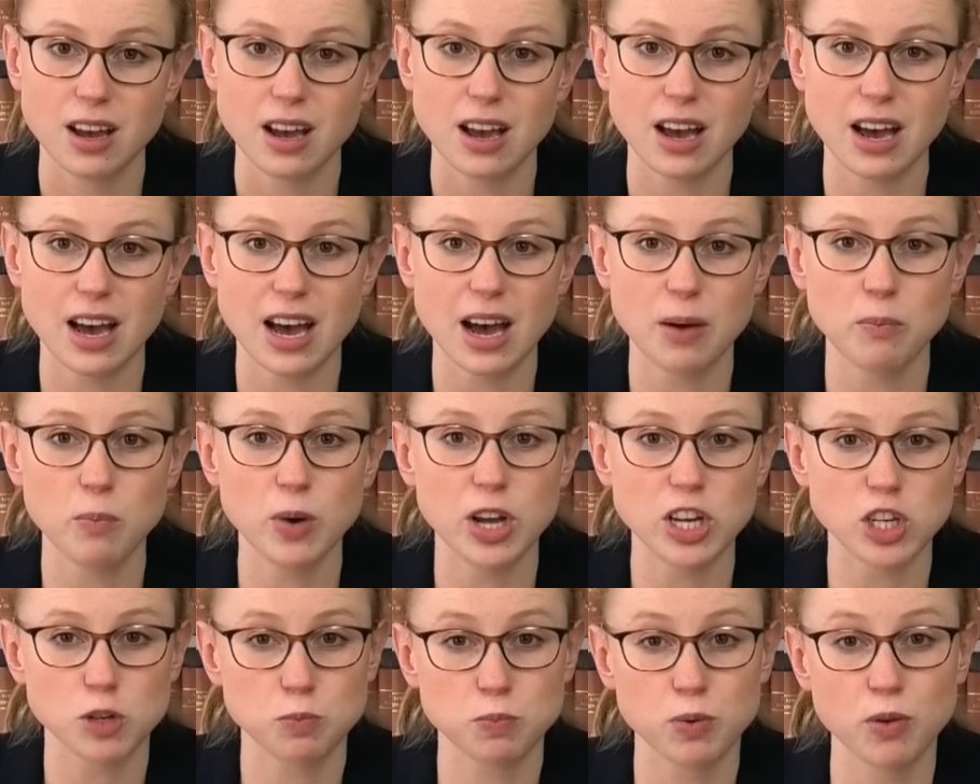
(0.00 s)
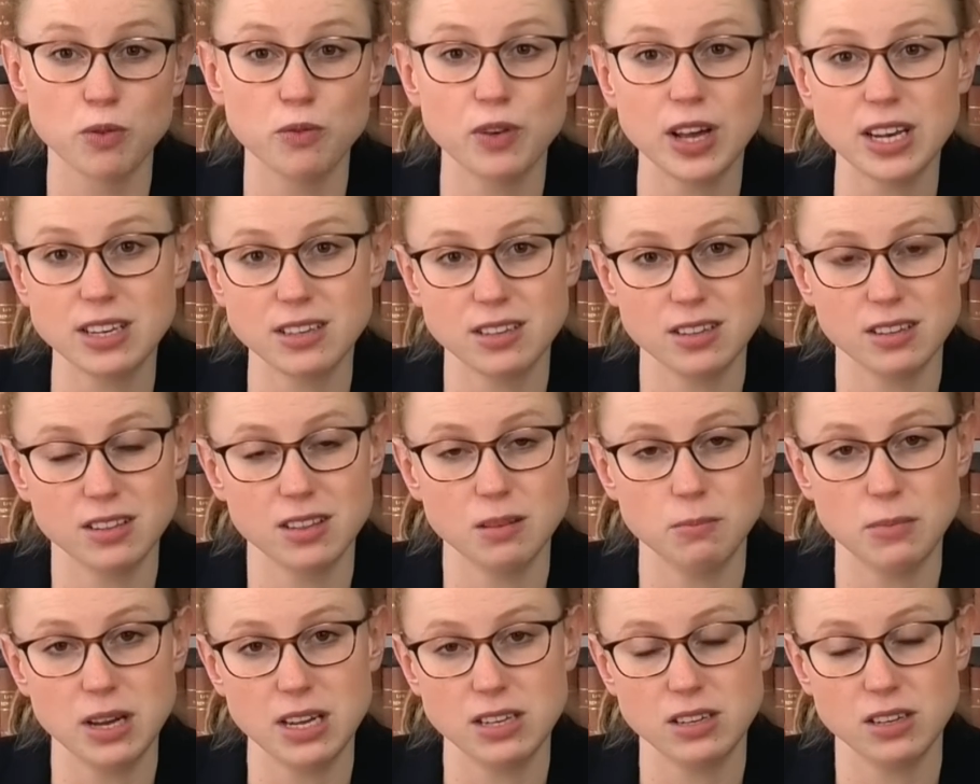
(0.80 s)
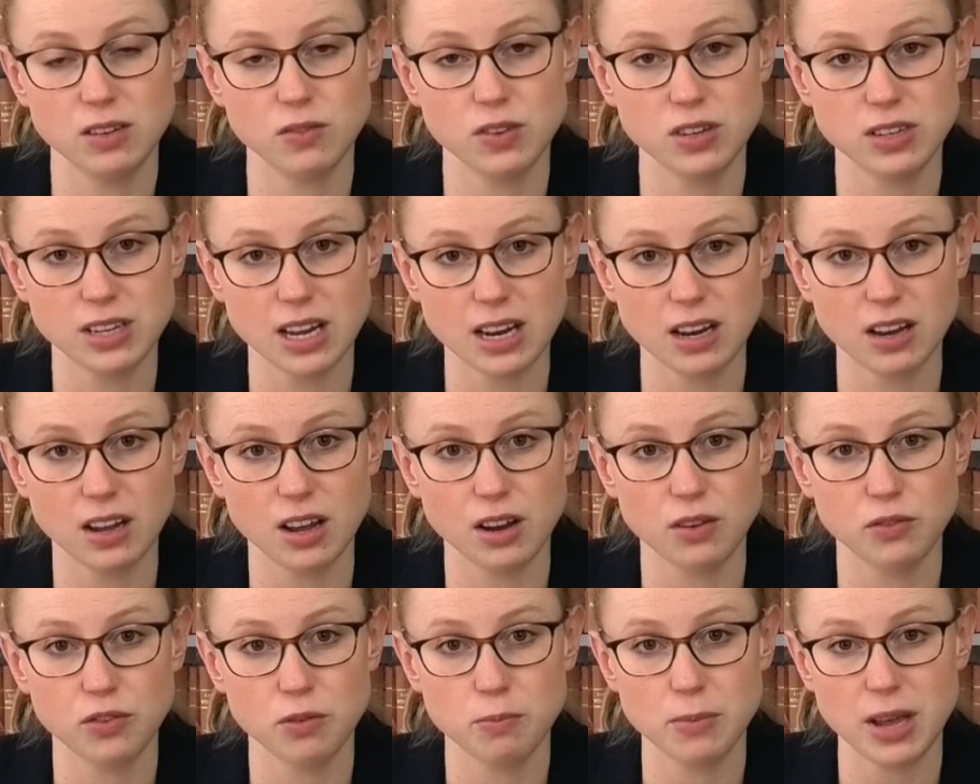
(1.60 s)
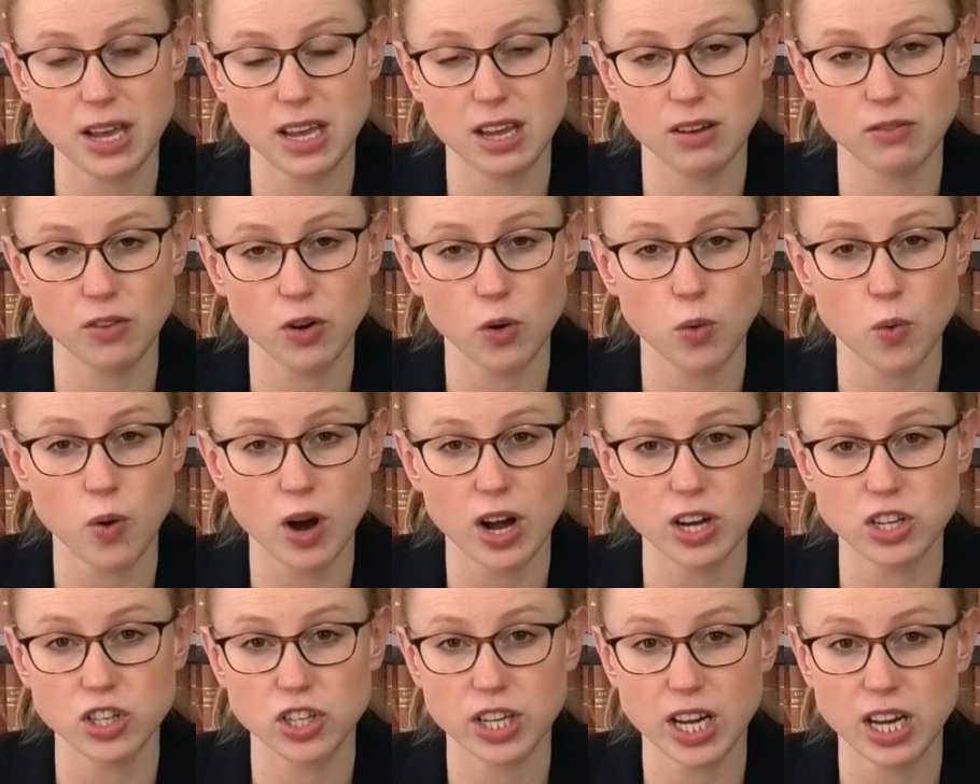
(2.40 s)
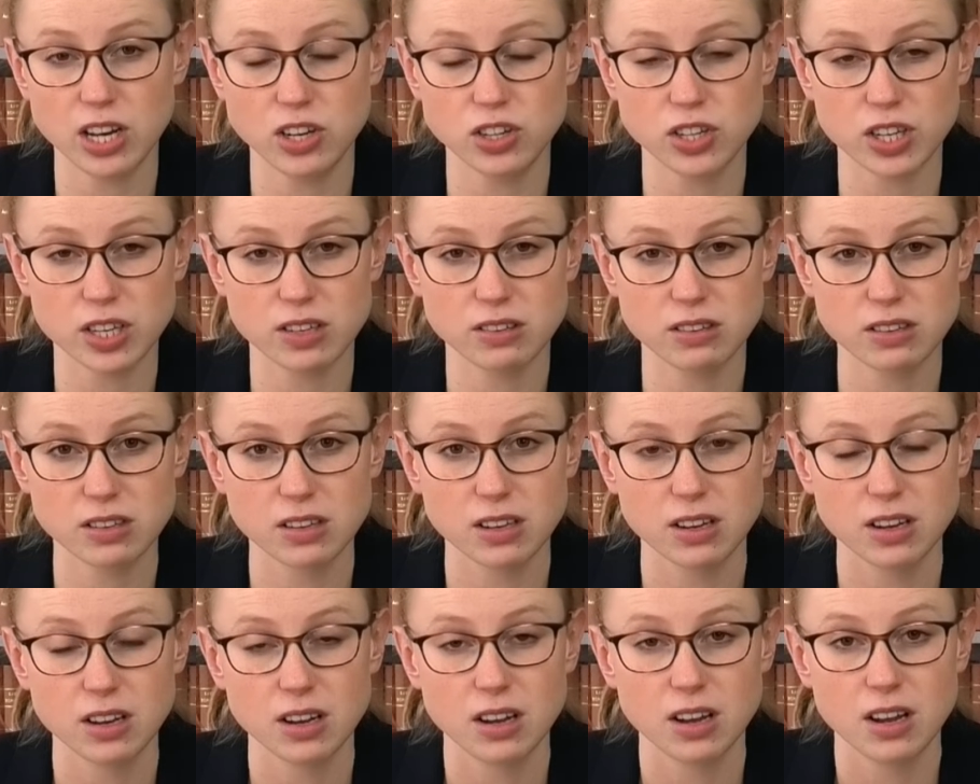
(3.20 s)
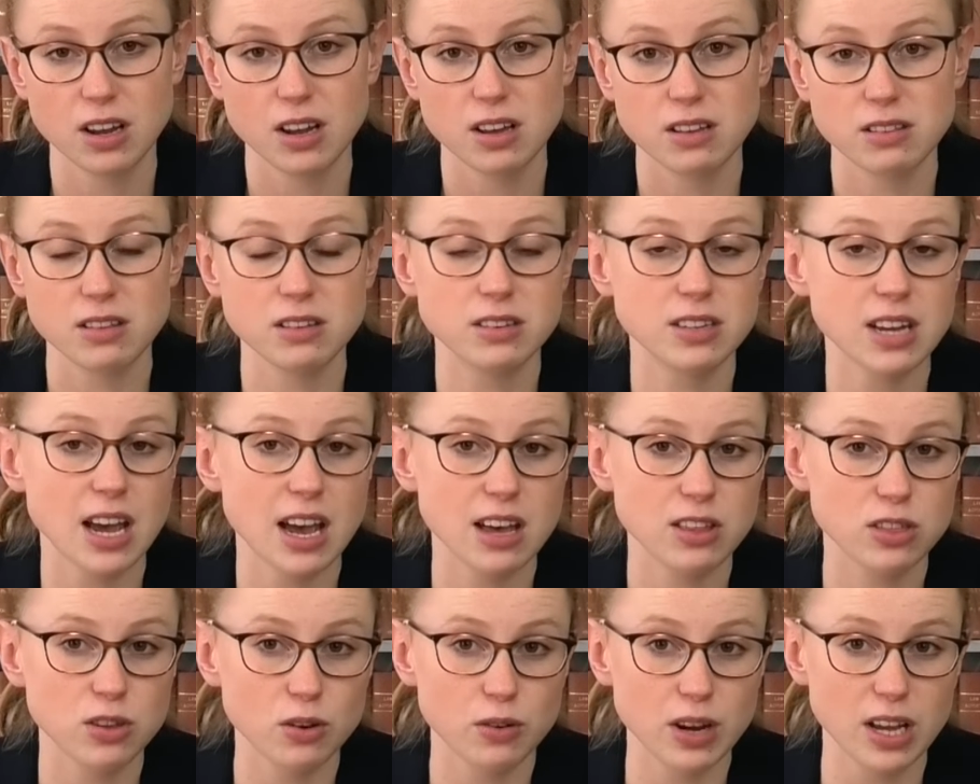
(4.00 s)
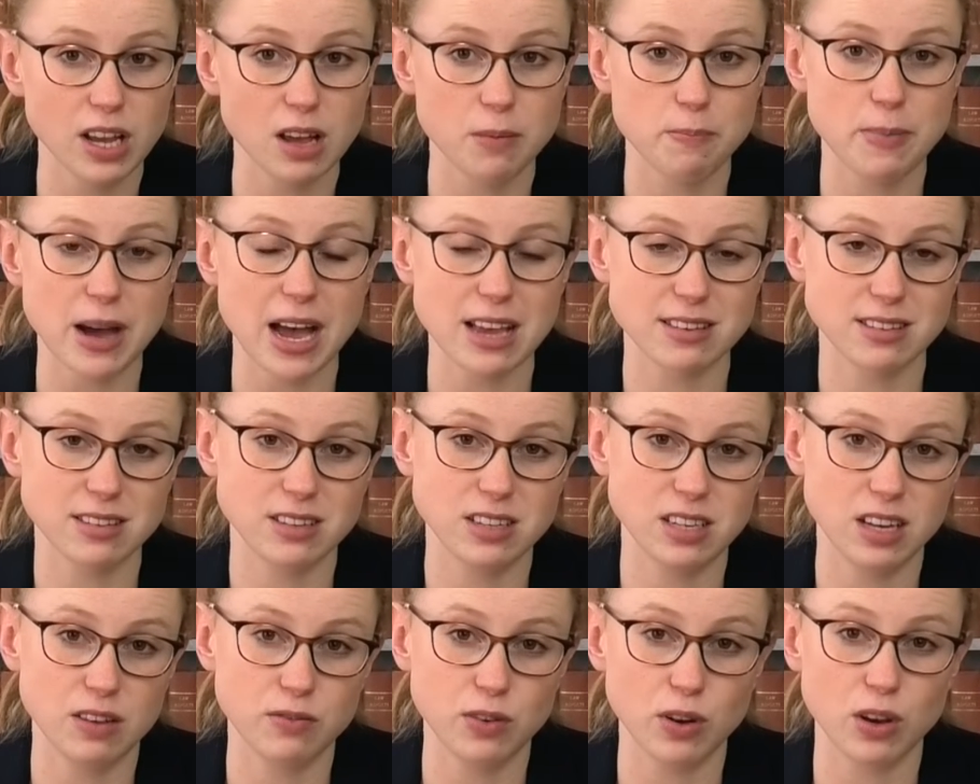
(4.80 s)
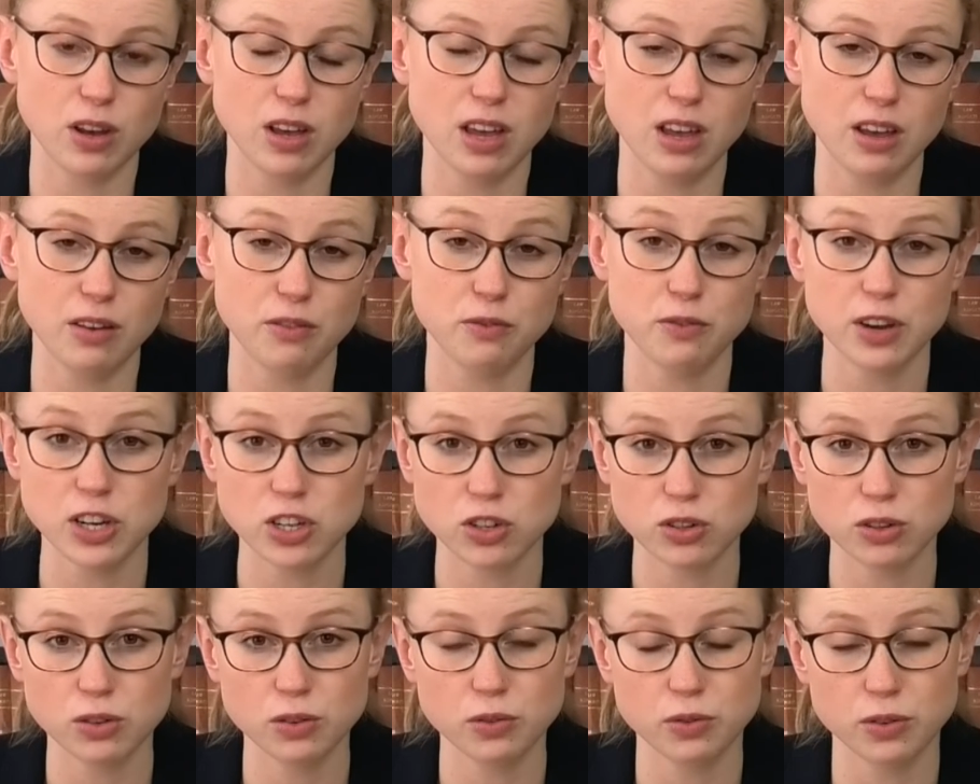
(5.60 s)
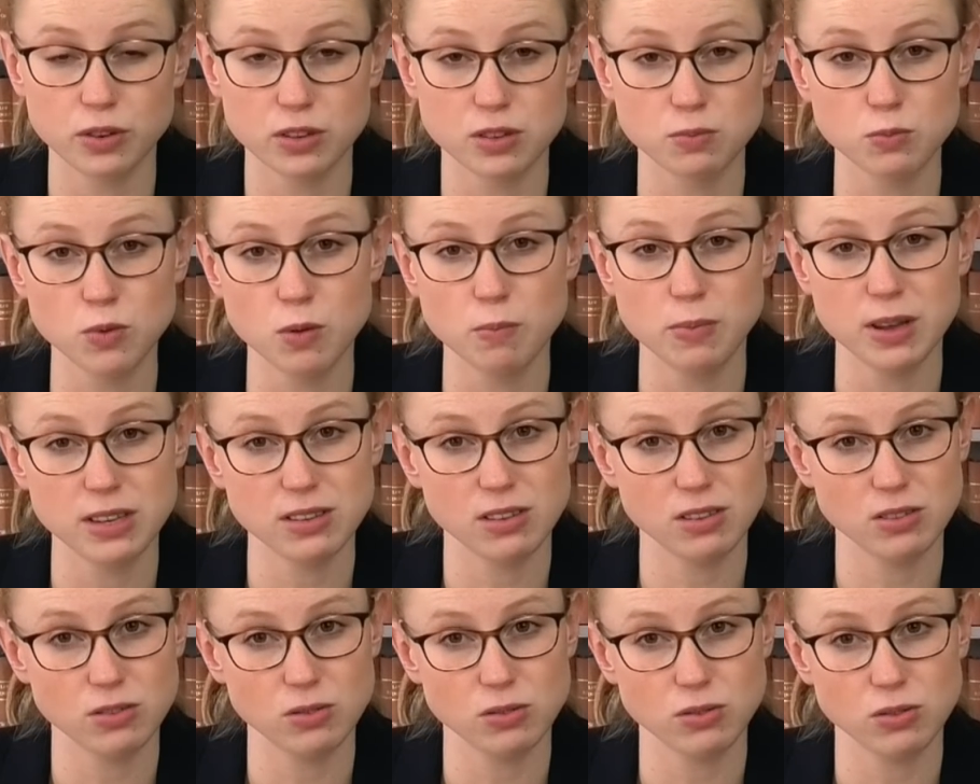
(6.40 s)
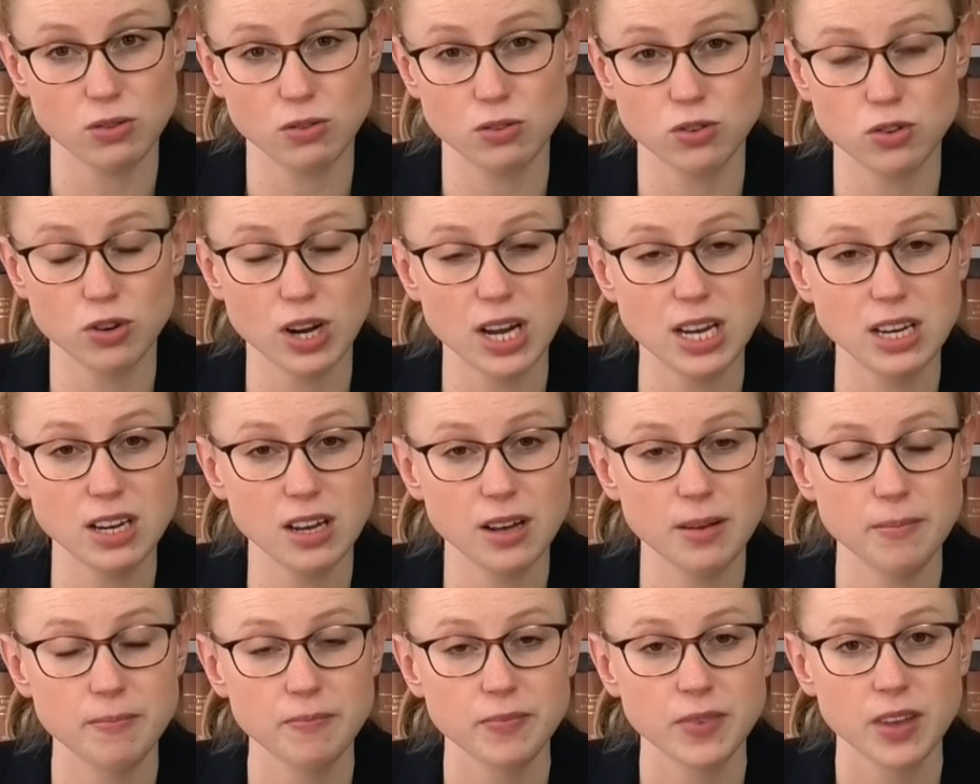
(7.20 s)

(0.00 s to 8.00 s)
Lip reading: and which prevented the meeting of a deadline for making required changes, the death or incapacity of a key official for a small business or sole trader,